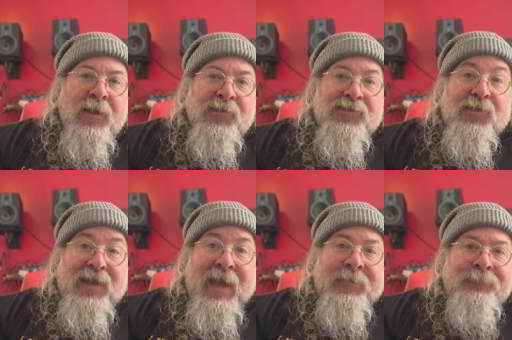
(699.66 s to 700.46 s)
So
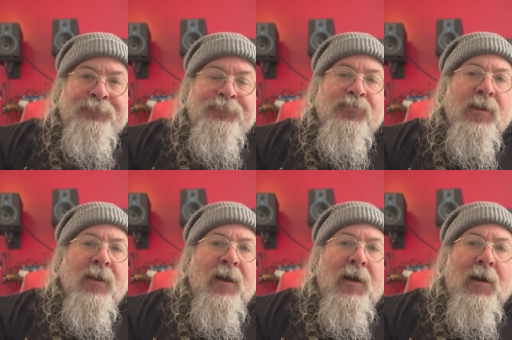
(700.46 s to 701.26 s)
then
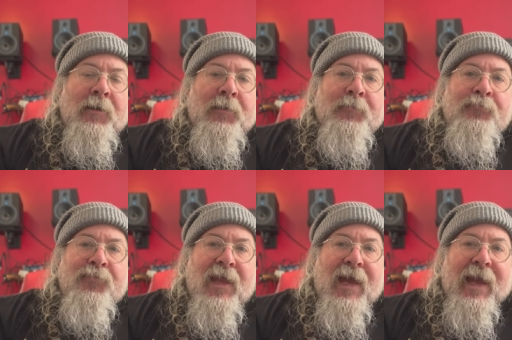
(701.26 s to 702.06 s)
um,
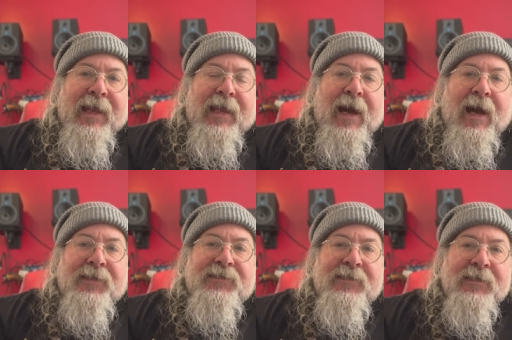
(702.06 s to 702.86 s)
I
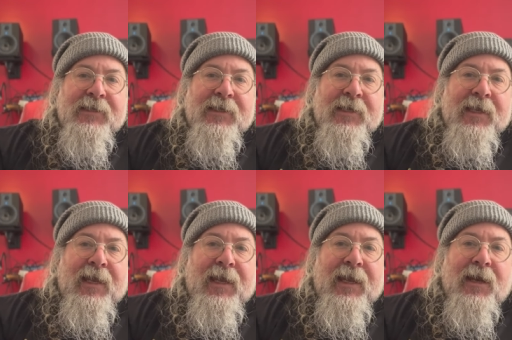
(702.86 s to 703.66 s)
got
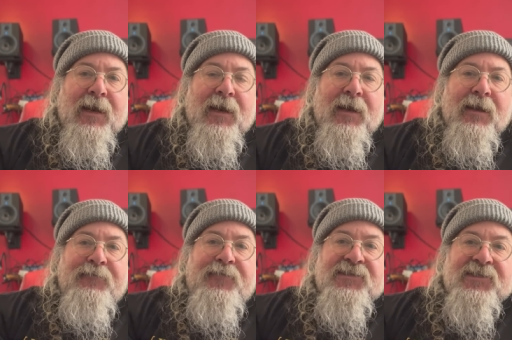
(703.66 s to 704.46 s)
a uh,
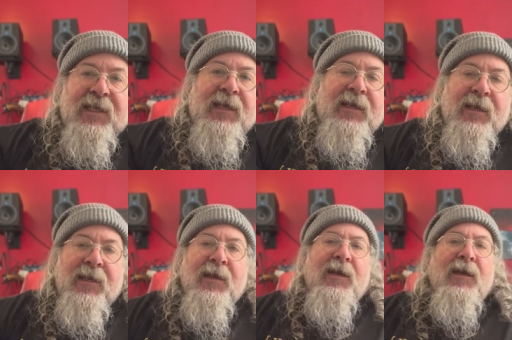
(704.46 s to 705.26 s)
Avizzi
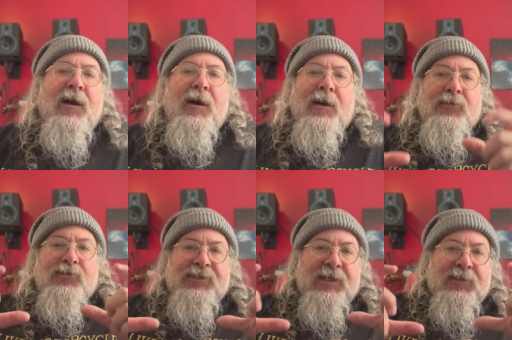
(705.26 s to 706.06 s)
uh,
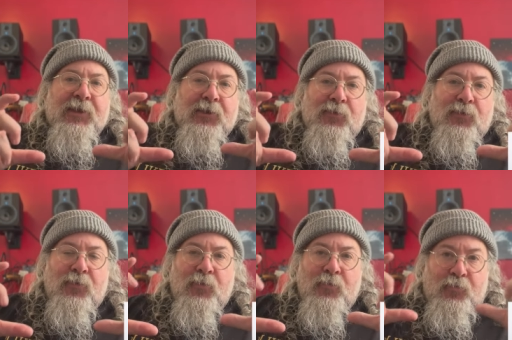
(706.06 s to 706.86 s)
G2,
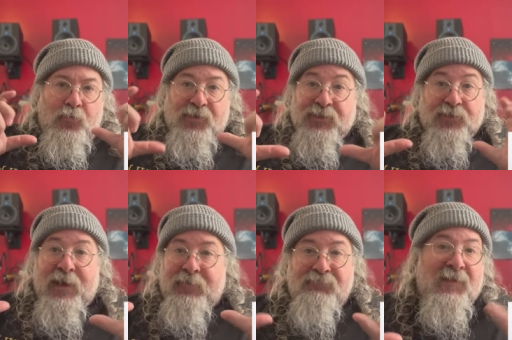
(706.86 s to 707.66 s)
which is
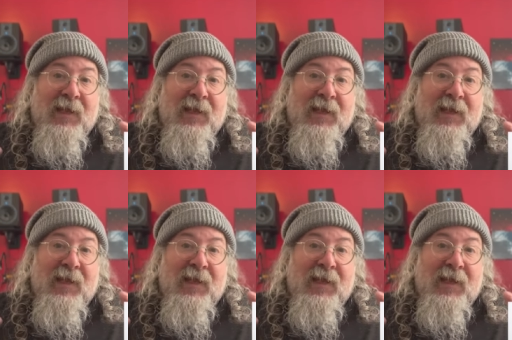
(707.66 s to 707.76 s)
great.